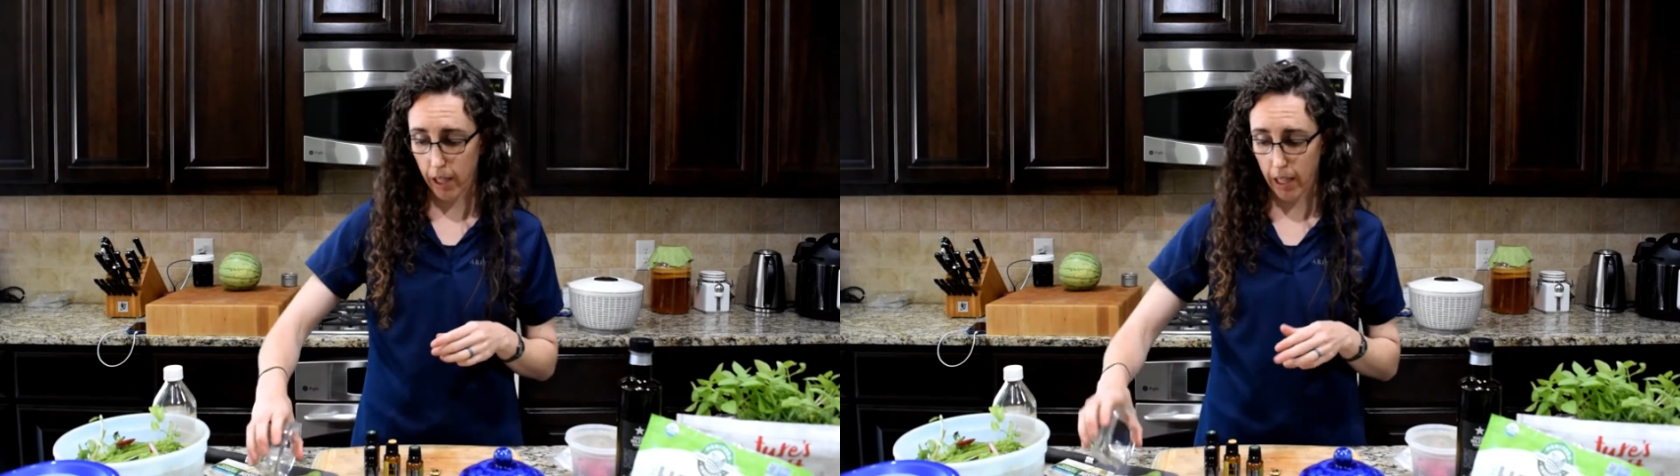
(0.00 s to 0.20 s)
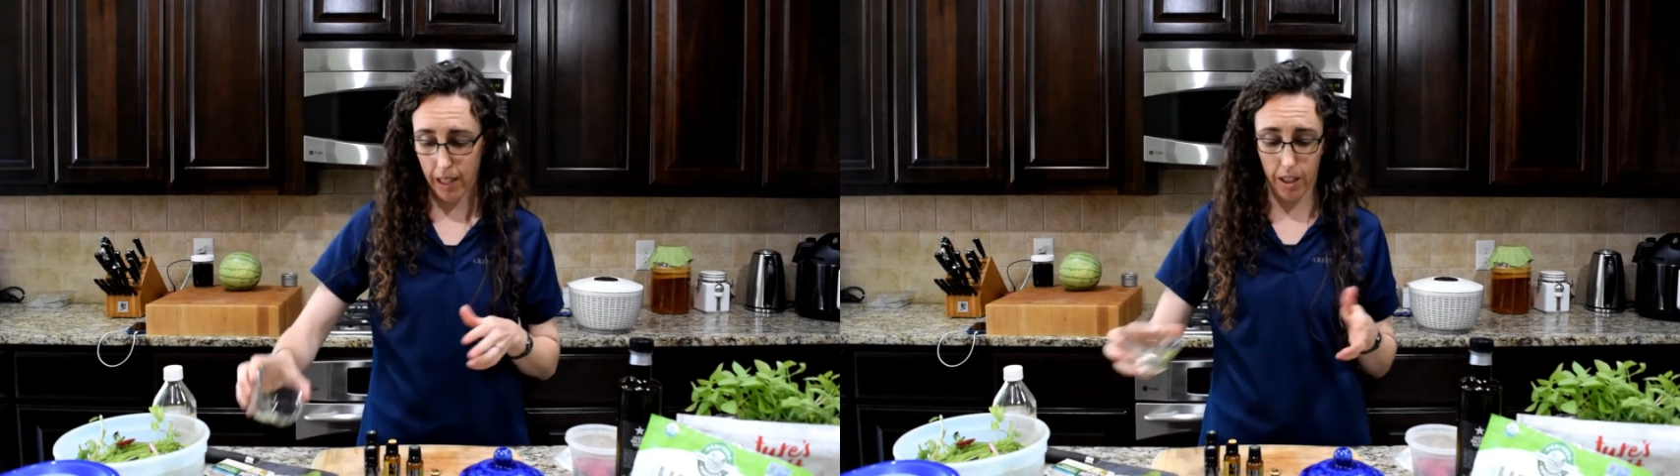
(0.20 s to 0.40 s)

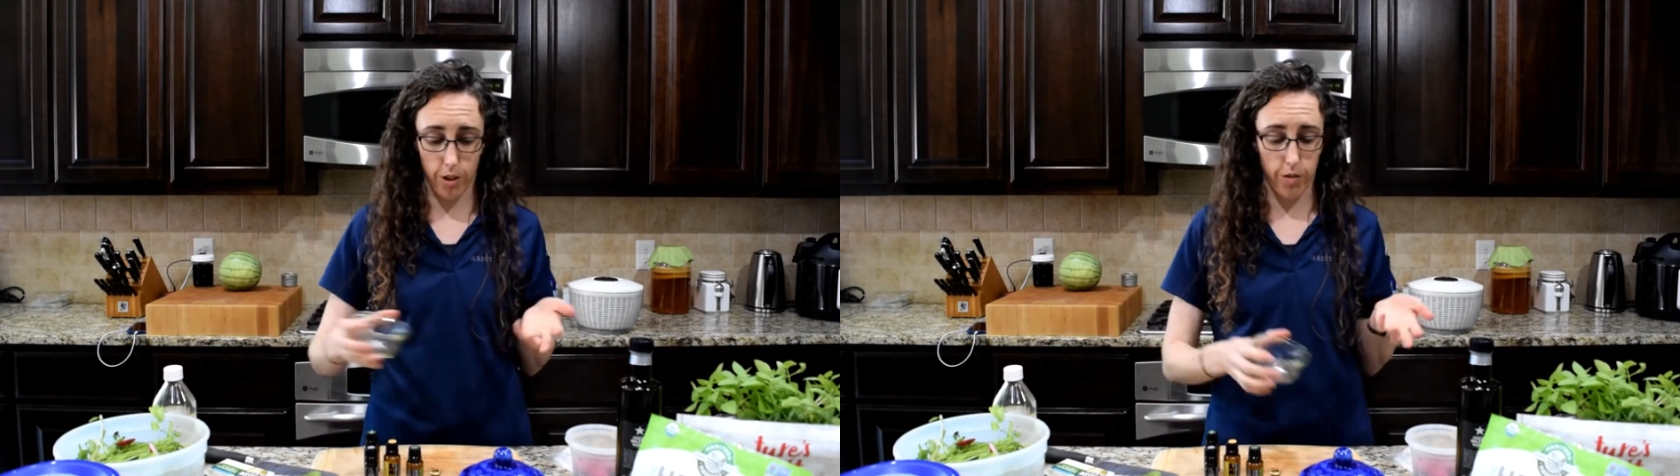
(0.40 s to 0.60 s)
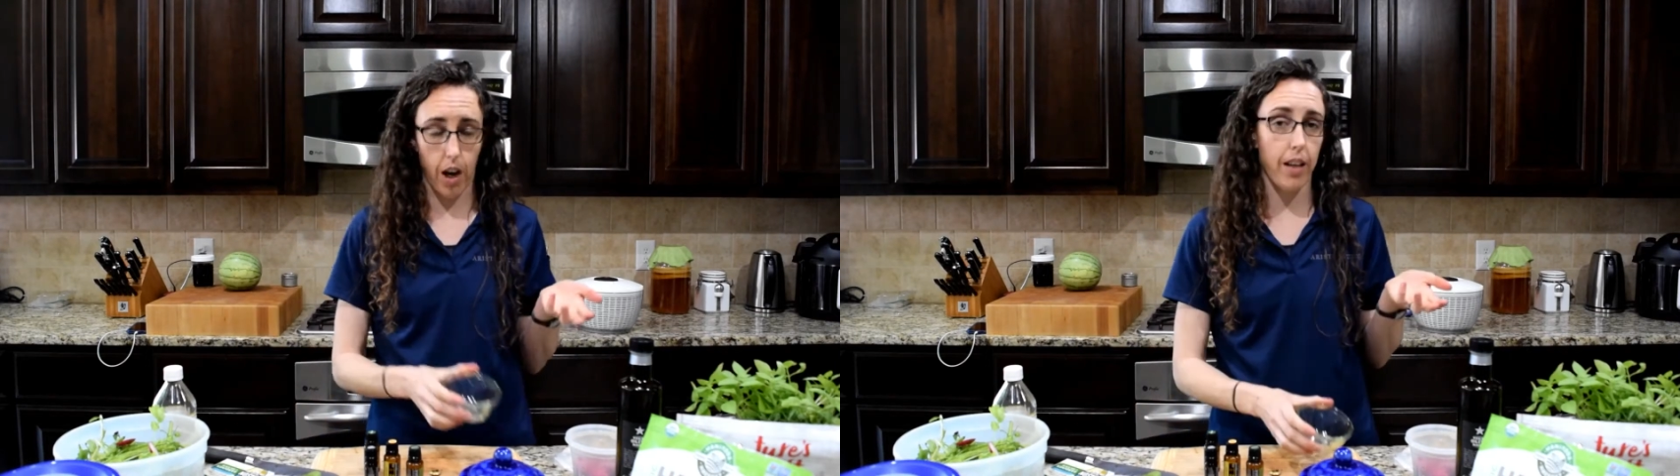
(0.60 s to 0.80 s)
and then
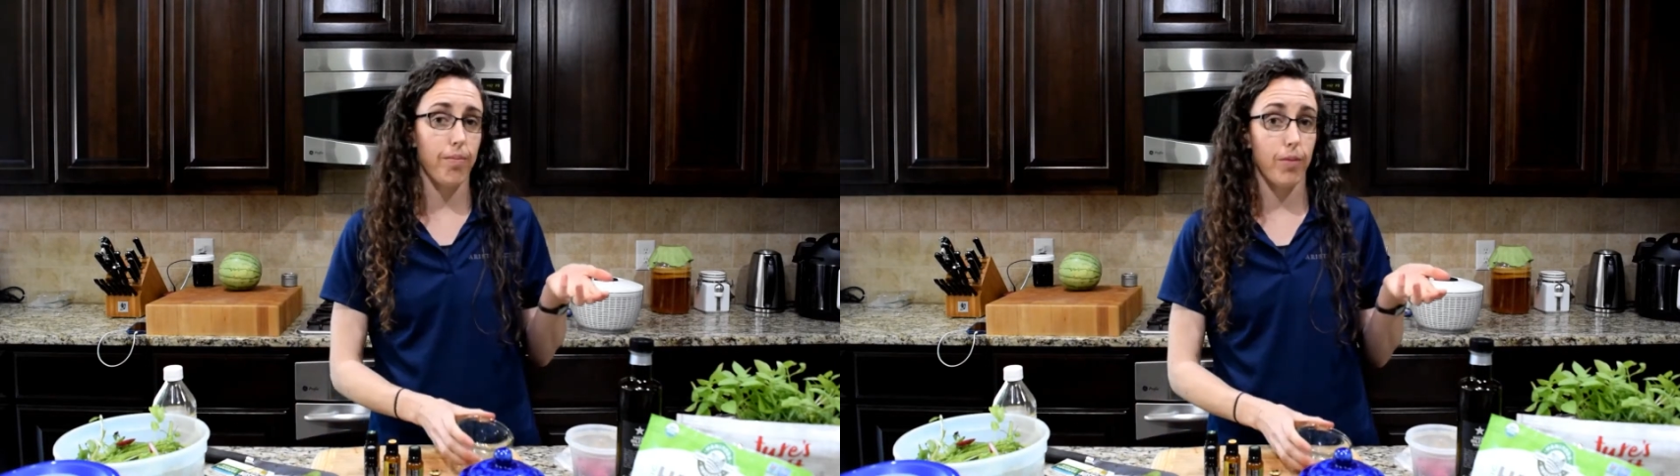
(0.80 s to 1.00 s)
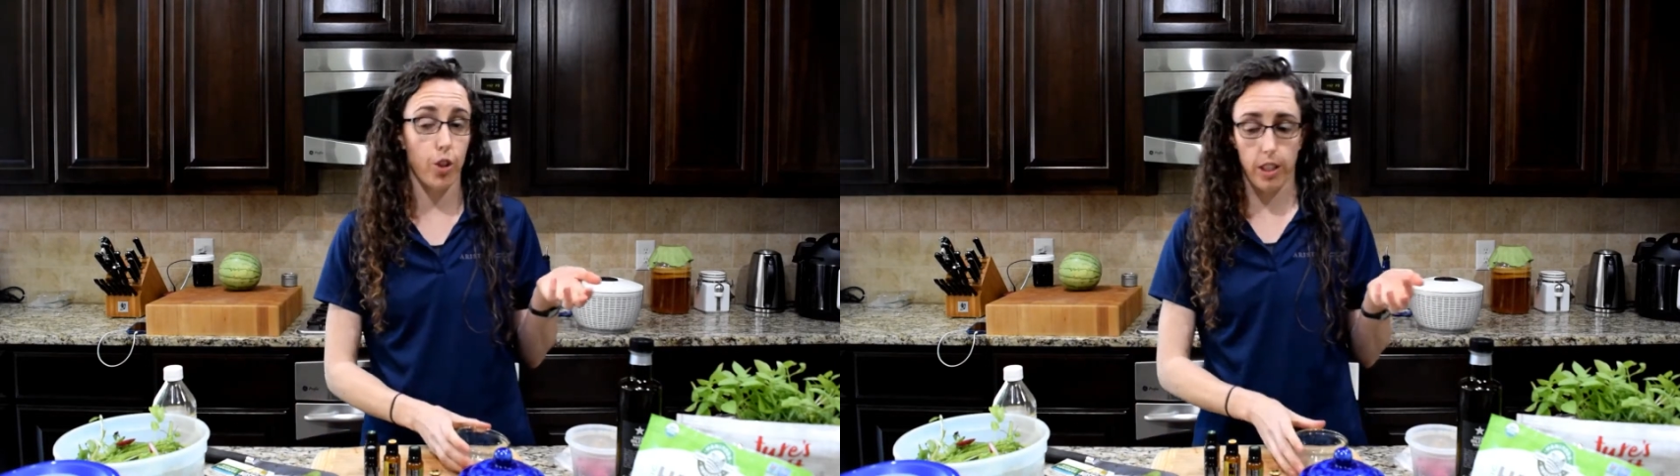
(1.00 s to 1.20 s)
you've got
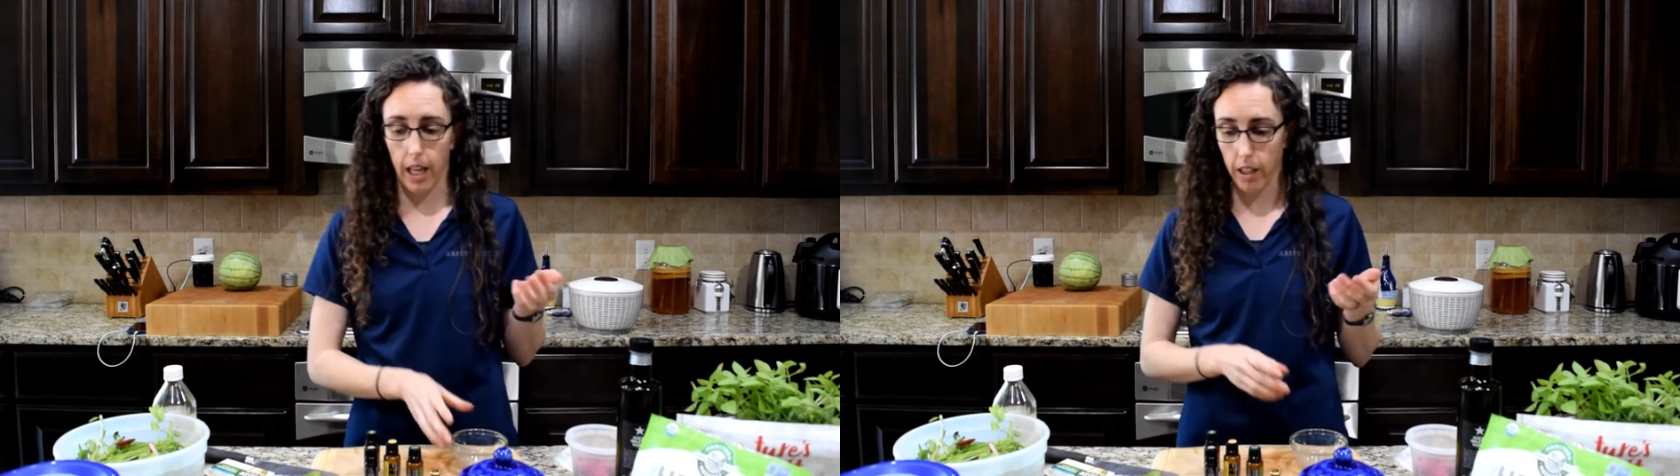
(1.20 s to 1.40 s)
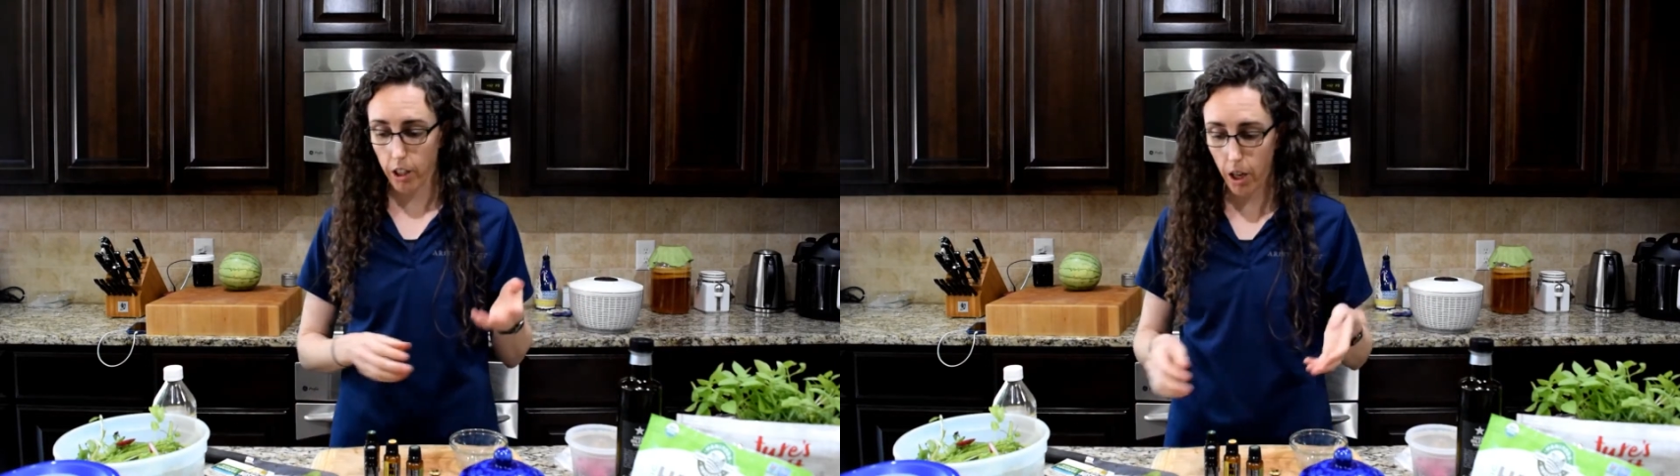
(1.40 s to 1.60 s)
your
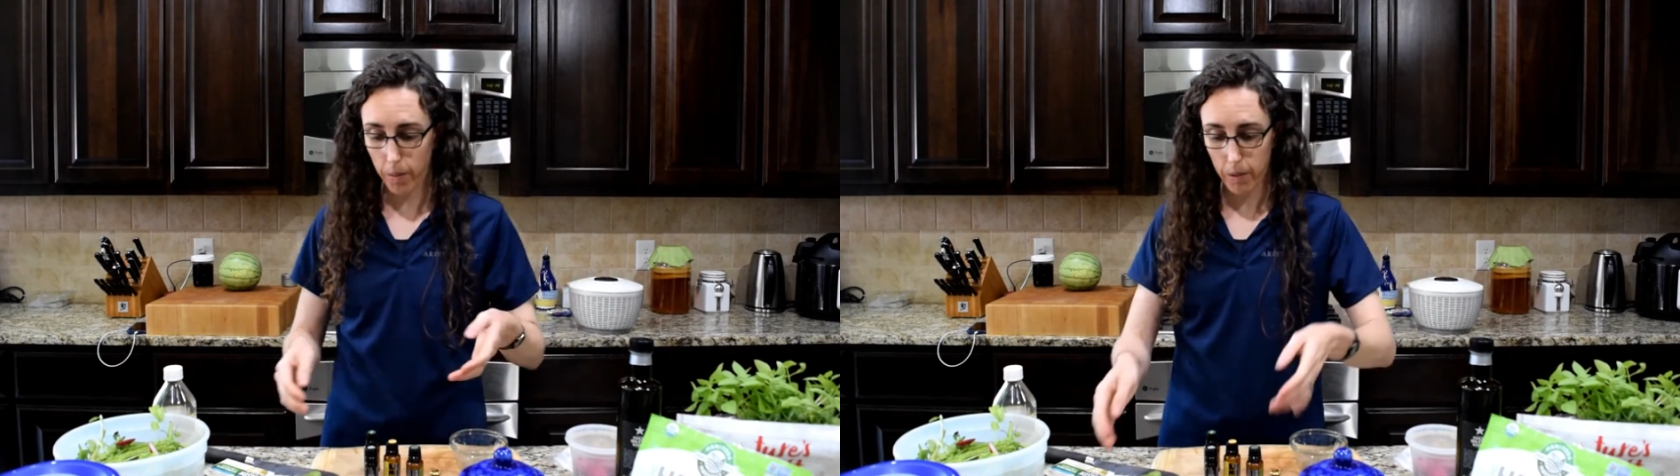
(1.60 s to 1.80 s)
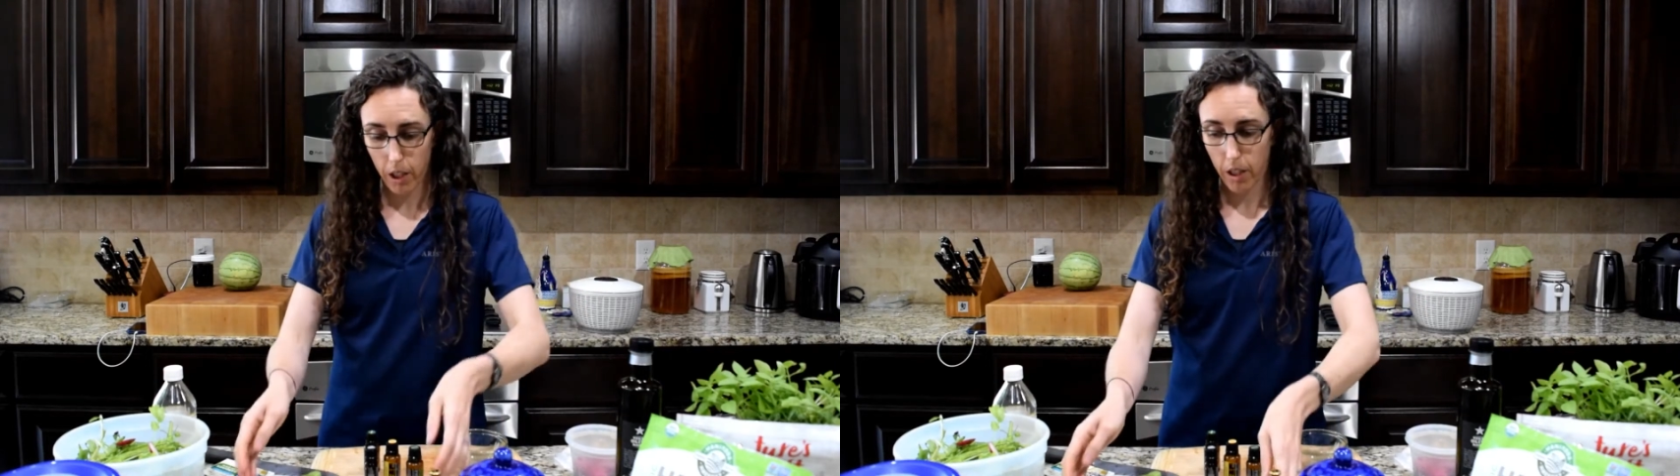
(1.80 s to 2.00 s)
salad to go.